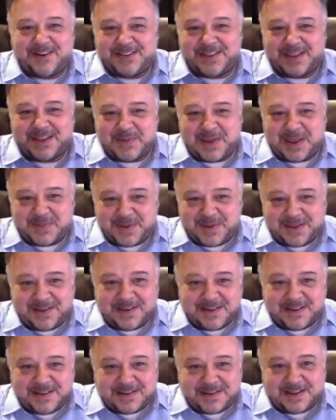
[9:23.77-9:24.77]
and then maybe
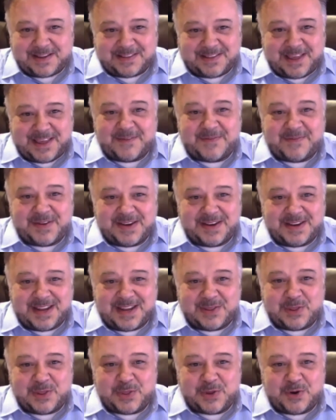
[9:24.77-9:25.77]
11
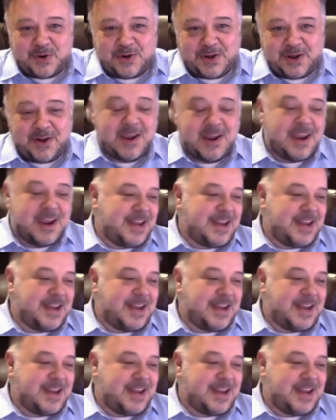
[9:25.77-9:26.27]
in the third year.